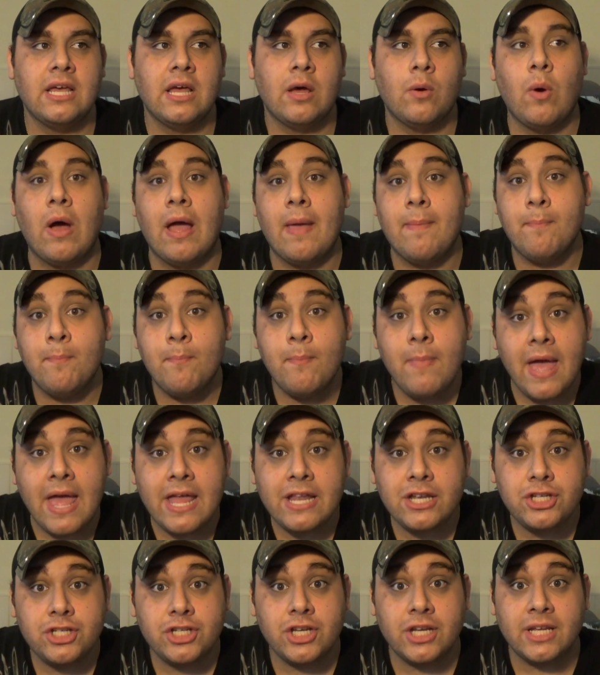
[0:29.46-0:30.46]
I
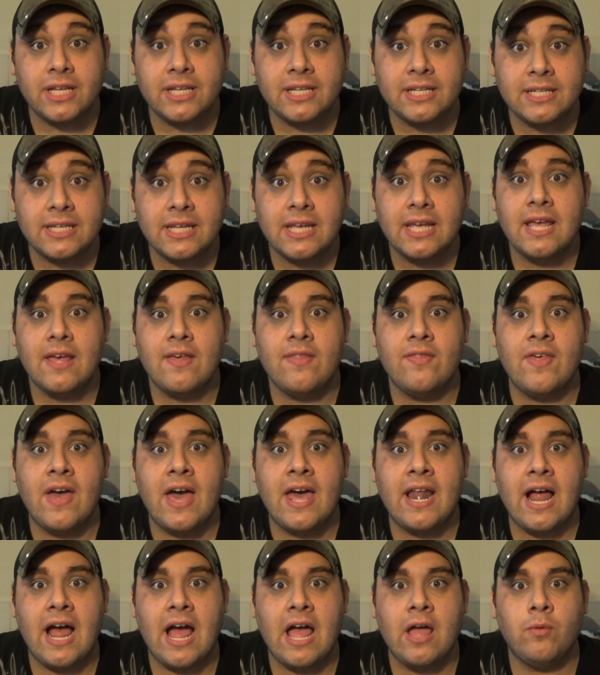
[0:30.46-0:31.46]
mentioned
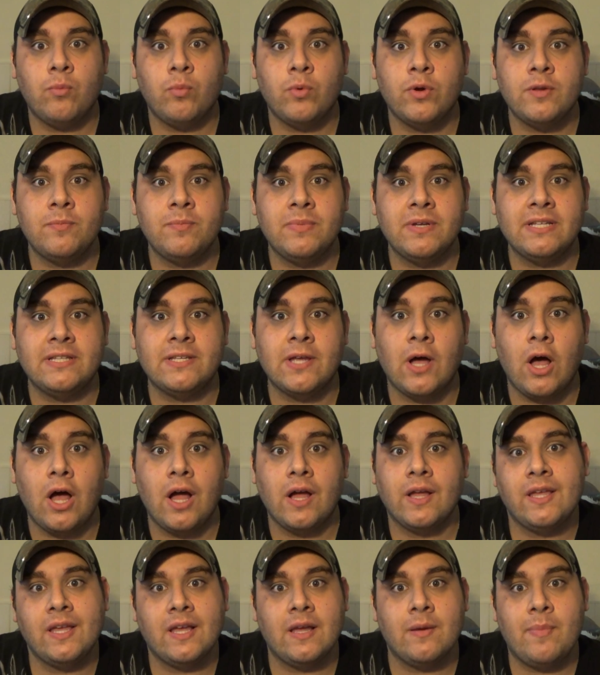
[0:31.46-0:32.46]
that I would be
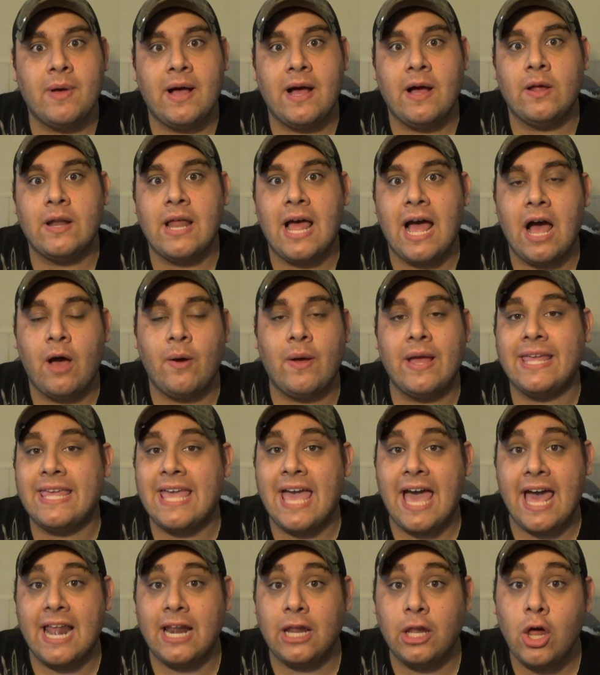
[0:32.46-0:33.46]
talking about how I
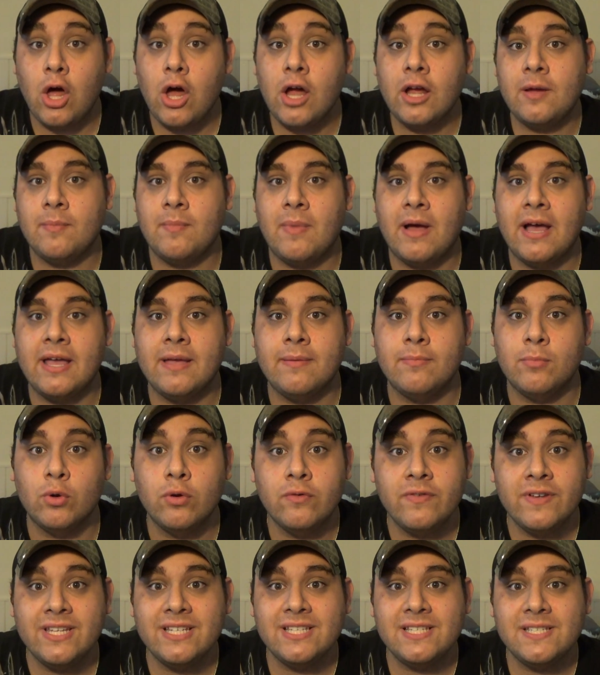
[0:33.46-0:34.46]
catalog my
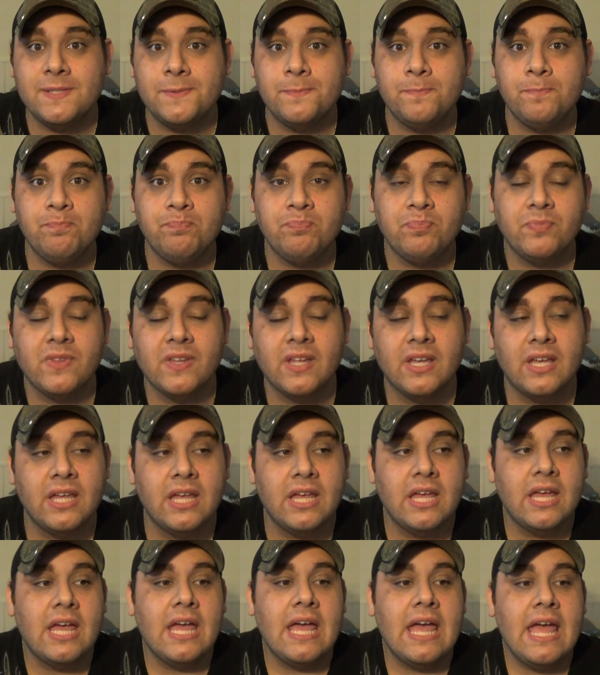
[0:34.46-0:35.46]
movies.
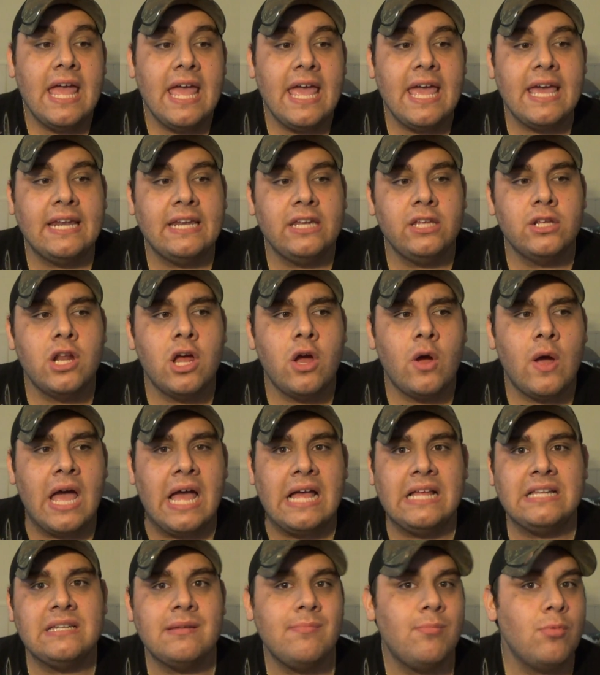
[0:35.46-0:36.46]
And you know,
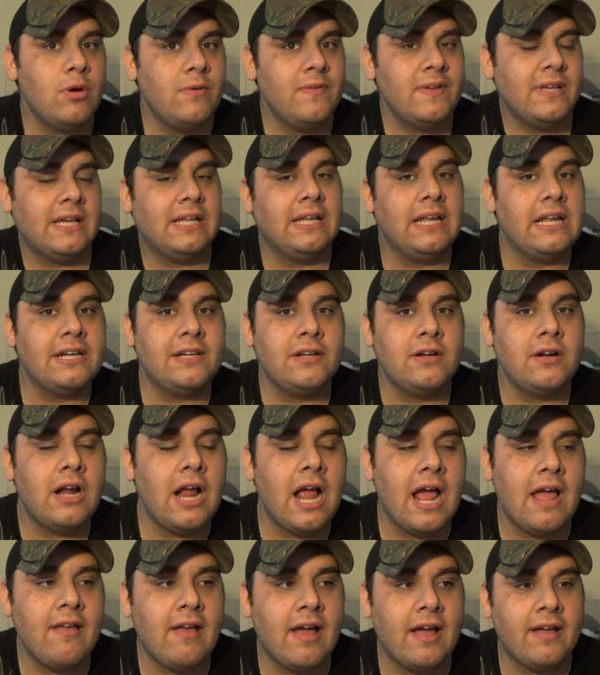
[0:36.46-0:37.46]
as a movie collector,
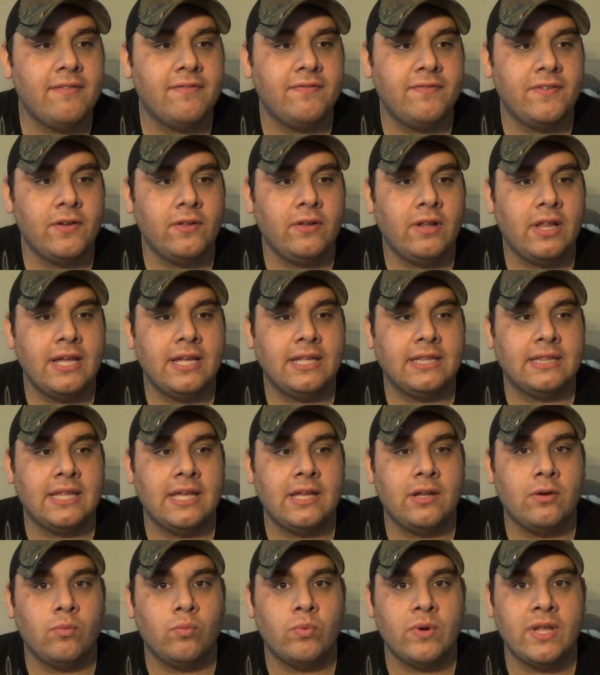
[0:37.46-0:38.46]
I feel like
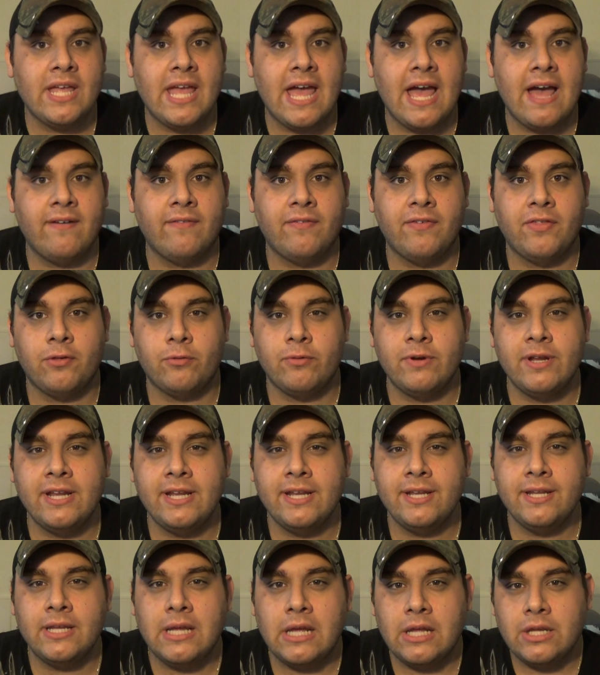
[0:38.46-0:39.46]
that we have
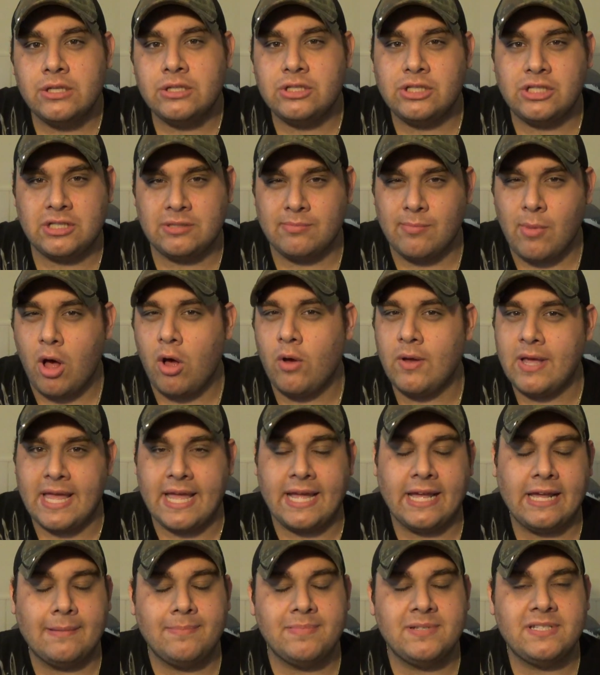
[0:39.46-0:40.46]
3 small
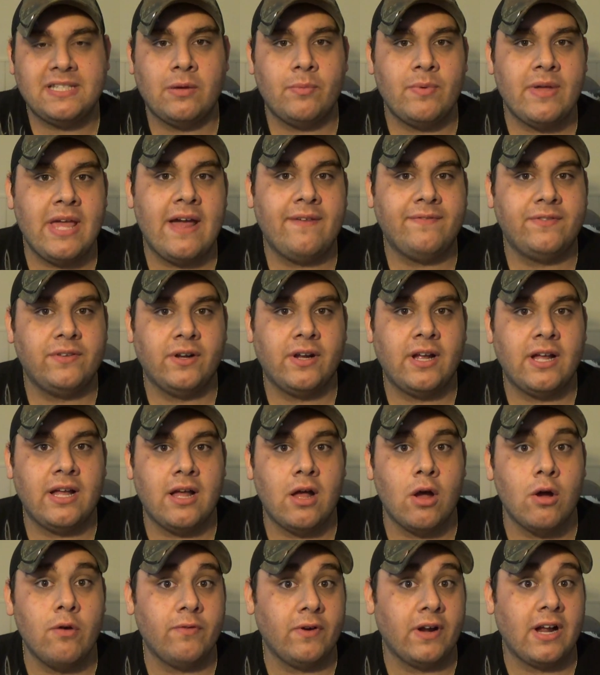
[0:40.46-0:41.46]
hiccups that we have to
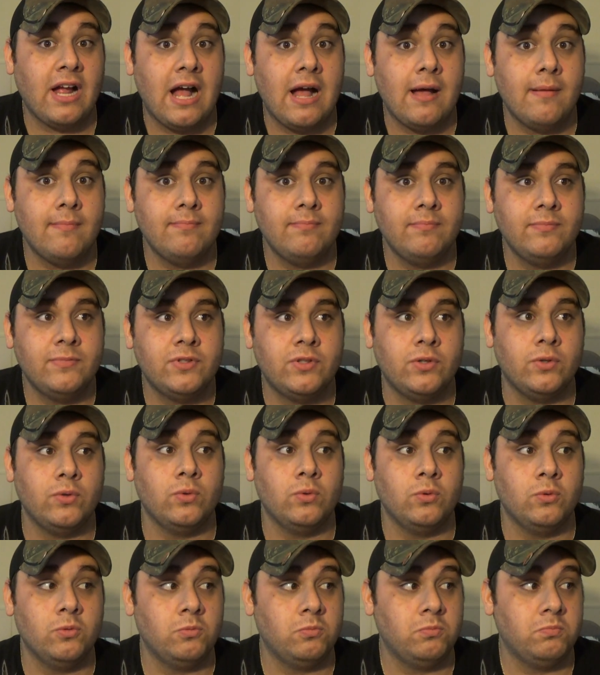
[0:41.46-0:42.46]
overcome
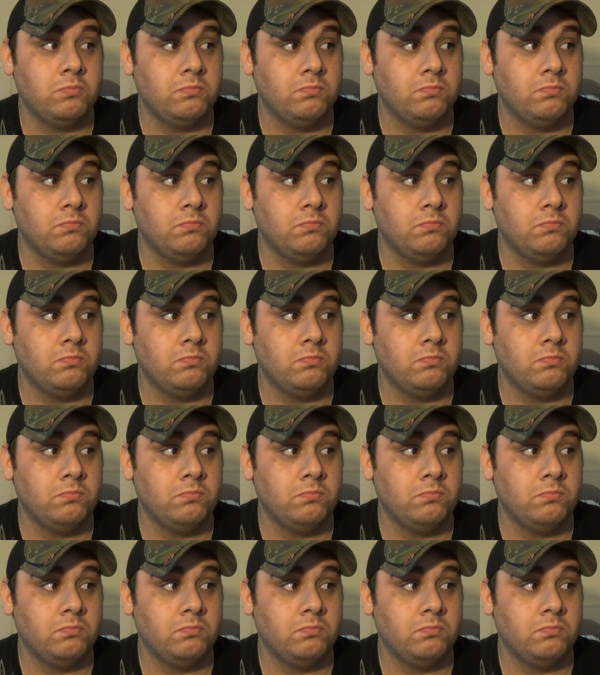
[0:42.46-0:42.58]
to